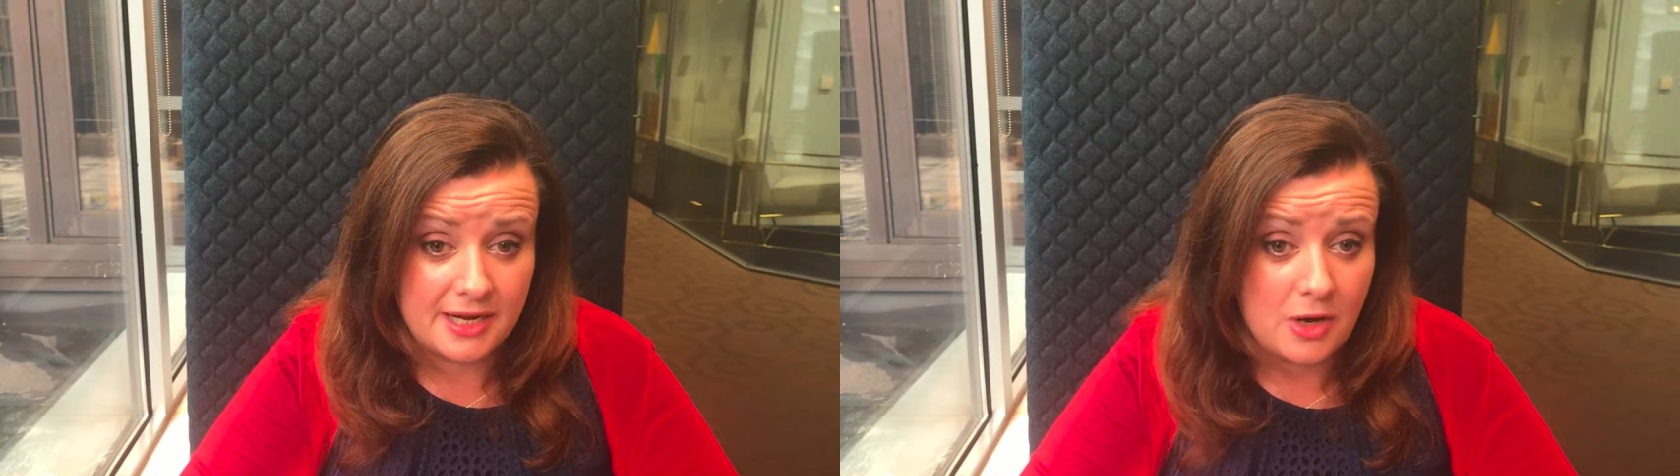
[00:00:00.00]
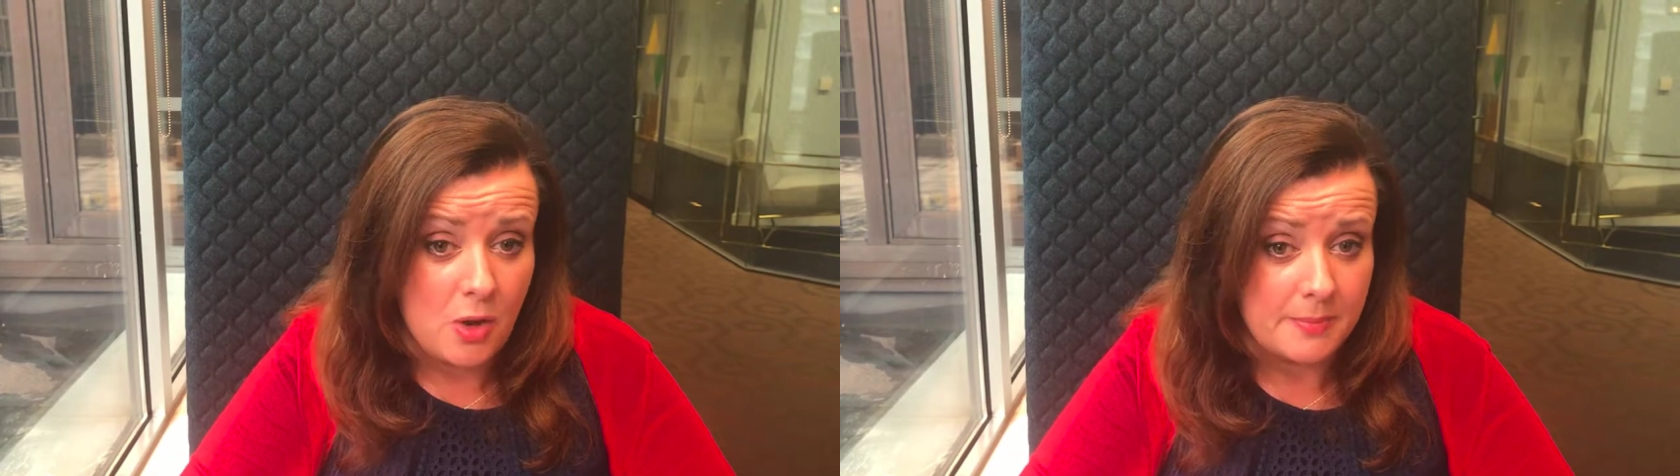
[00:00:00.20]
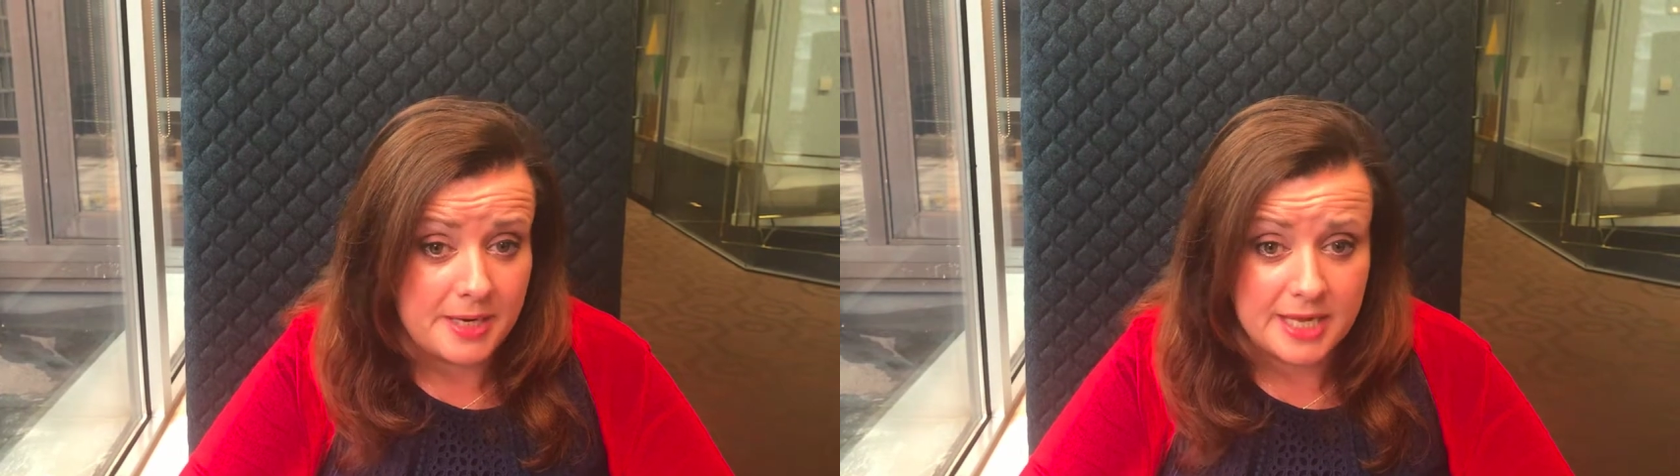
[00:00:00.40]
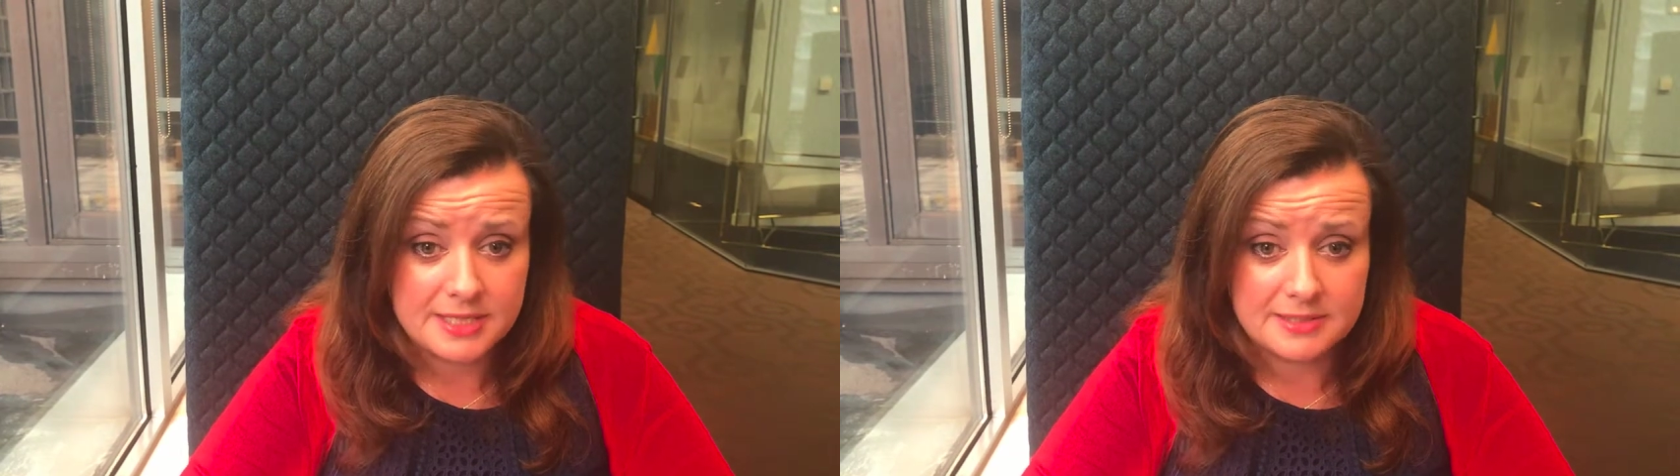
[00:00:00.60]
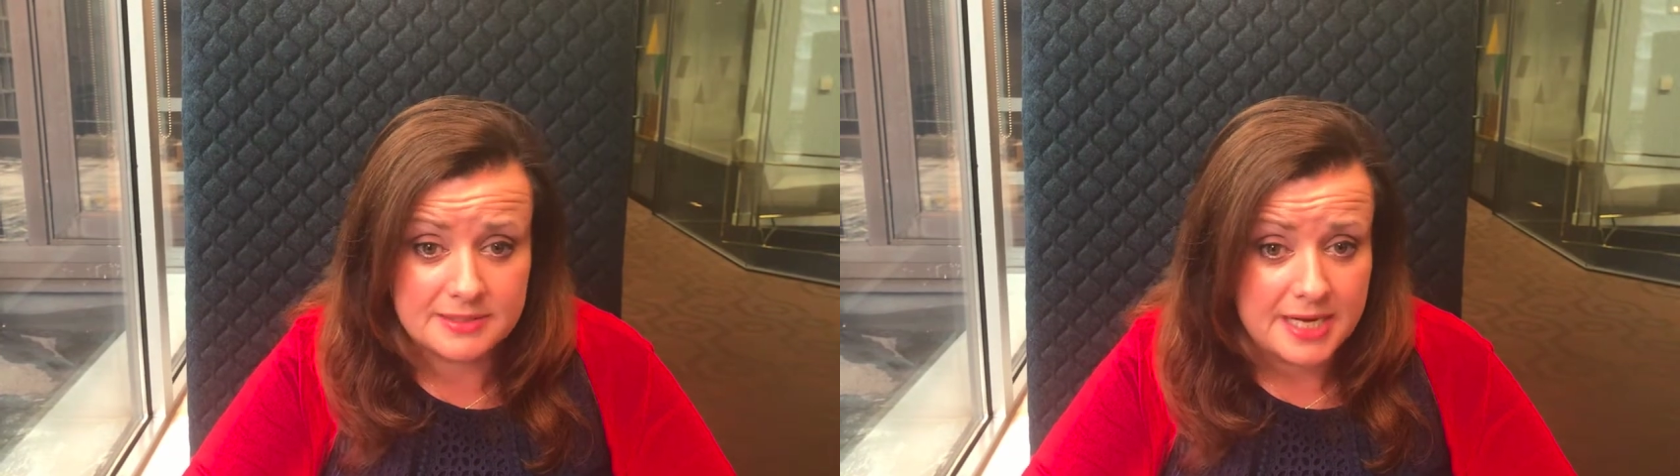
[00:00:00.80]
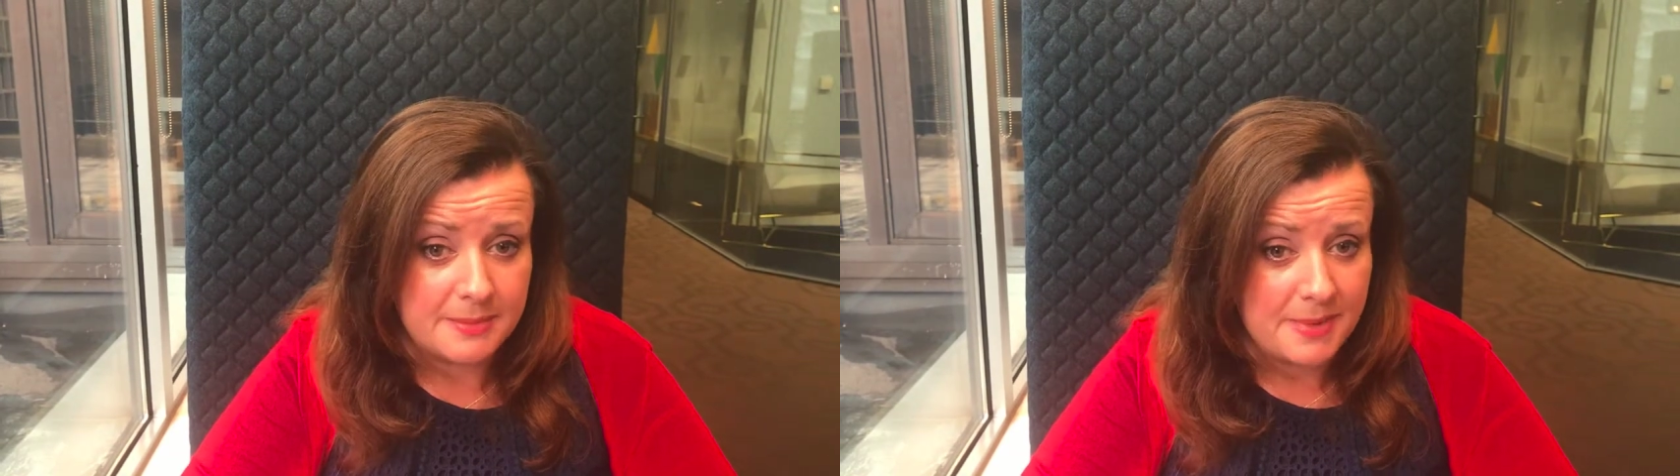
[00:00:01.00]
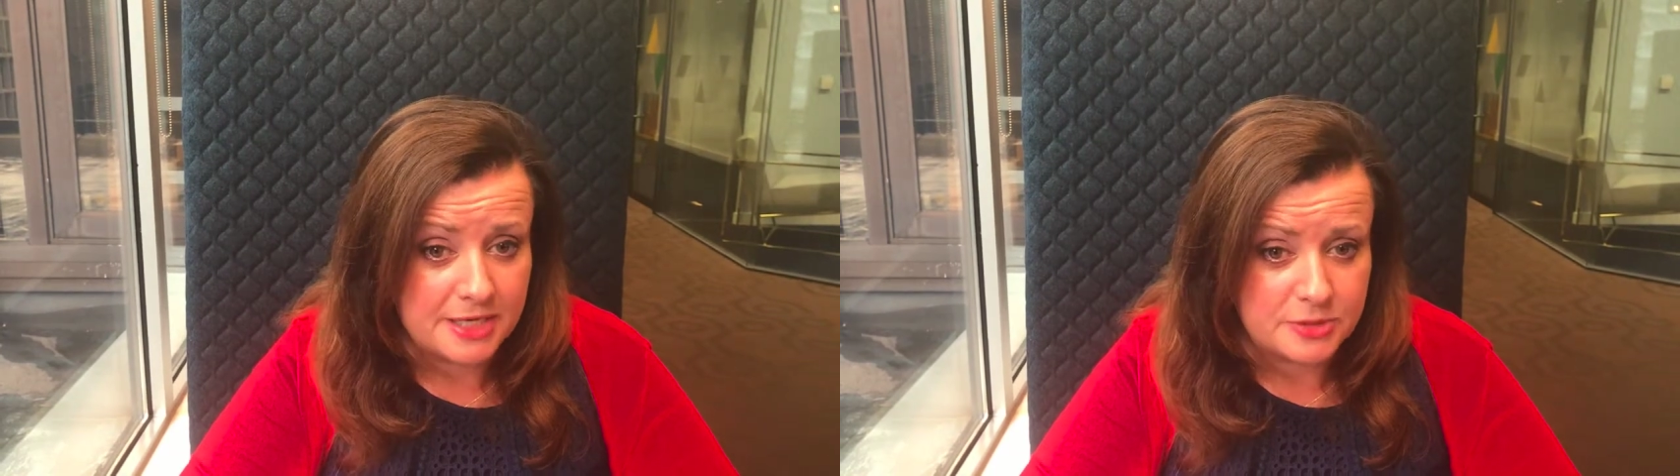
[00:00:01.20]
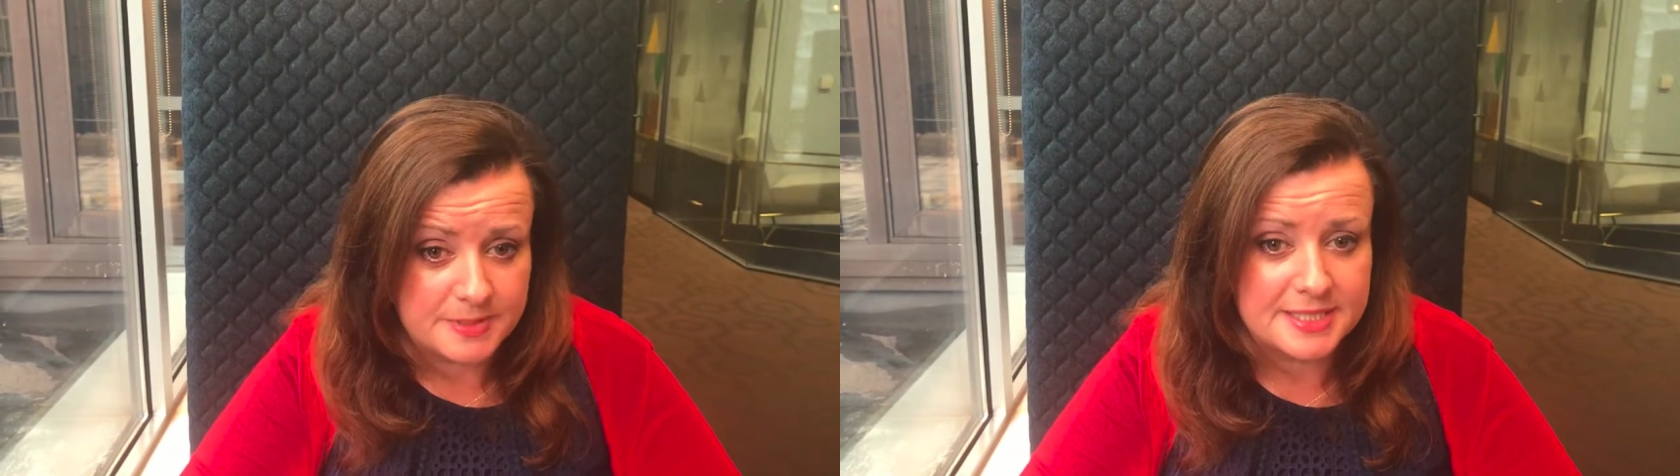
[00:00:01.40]
in a complex data
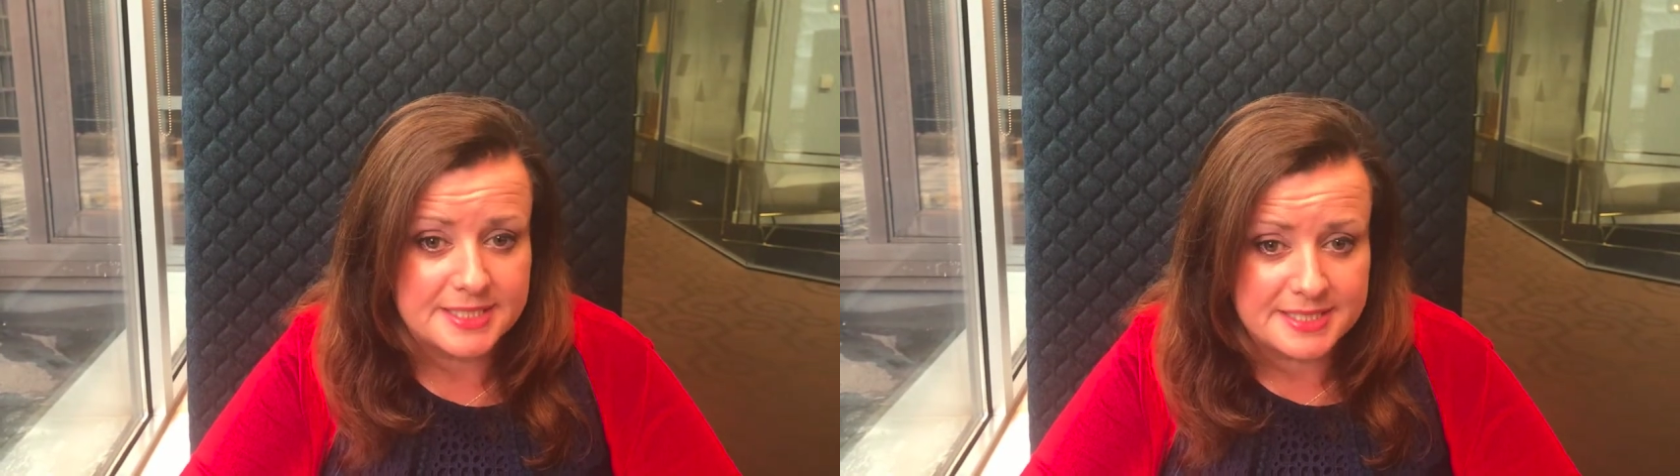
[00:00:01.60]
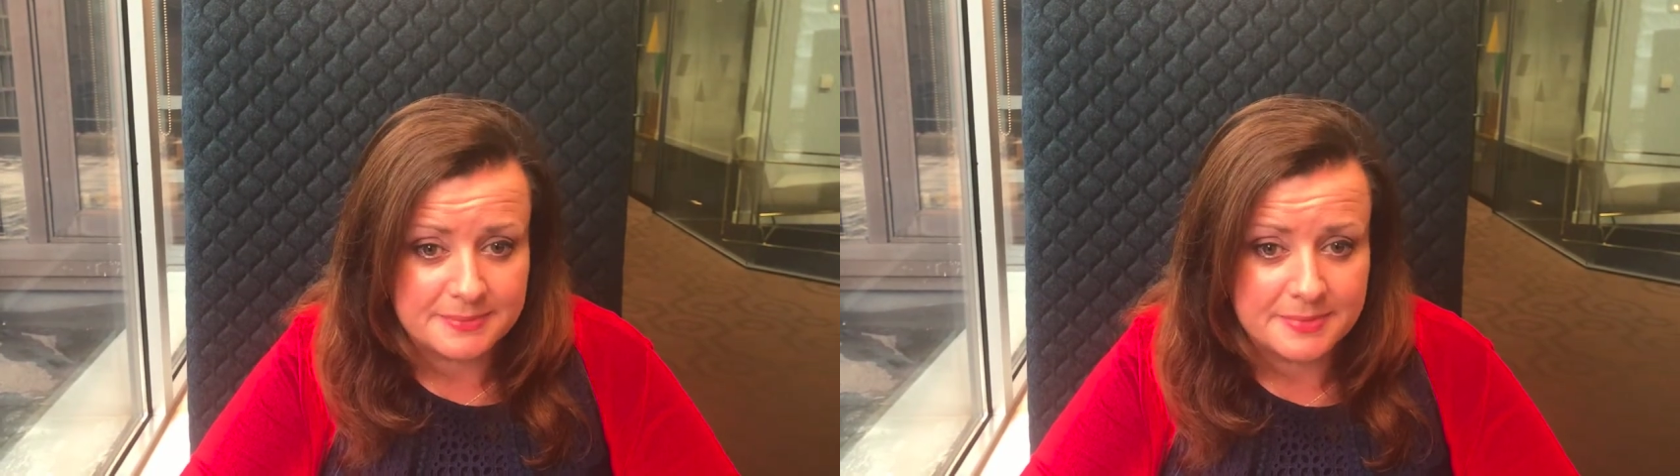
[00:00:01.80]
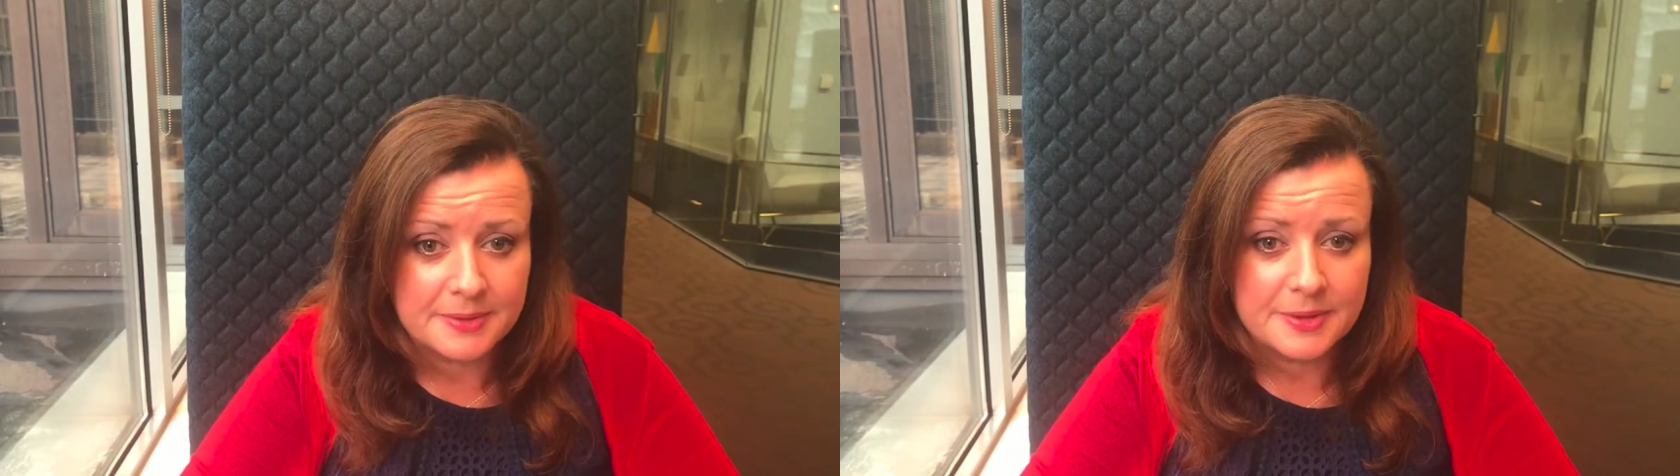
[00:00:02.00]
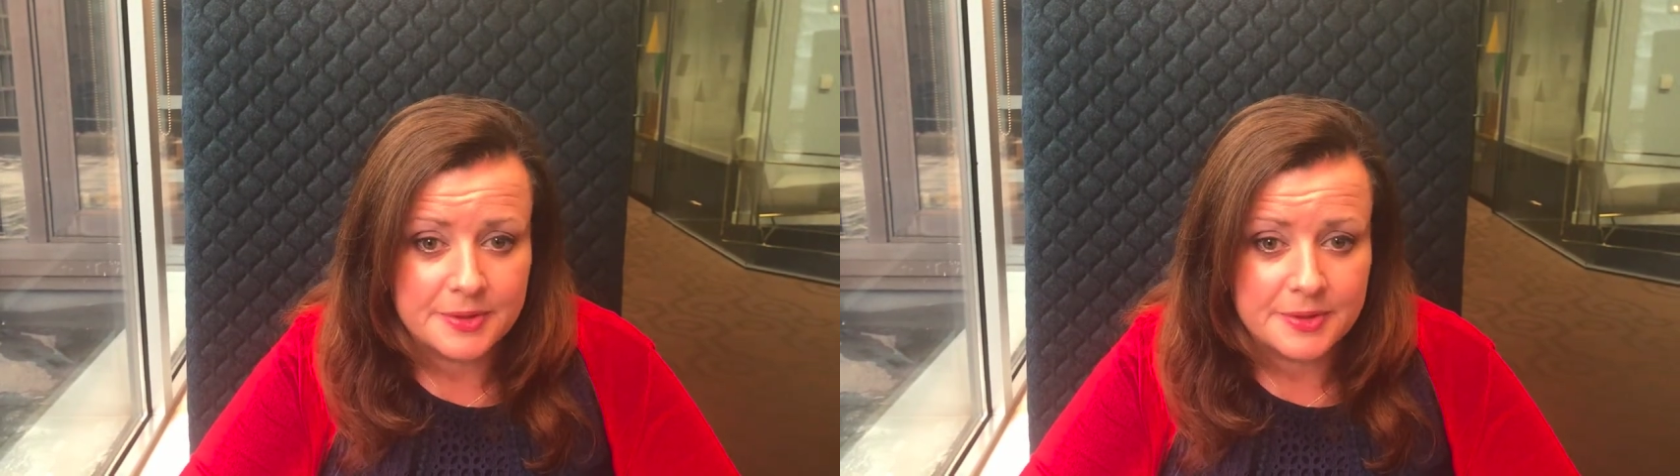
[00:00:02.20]
management system.